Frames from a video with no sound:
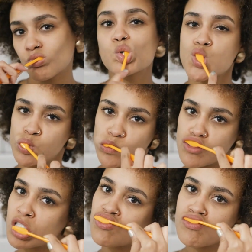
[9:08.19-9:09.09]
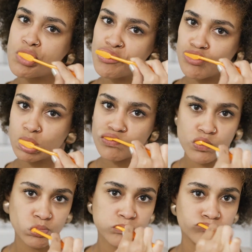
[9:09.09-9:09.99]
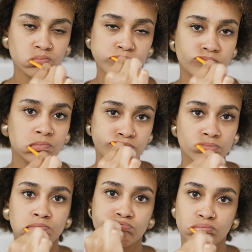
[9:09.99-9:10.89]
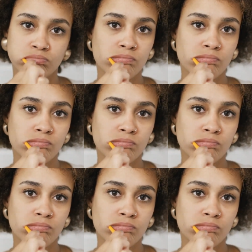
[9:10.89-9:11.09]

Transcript: Spiritually, we have to wash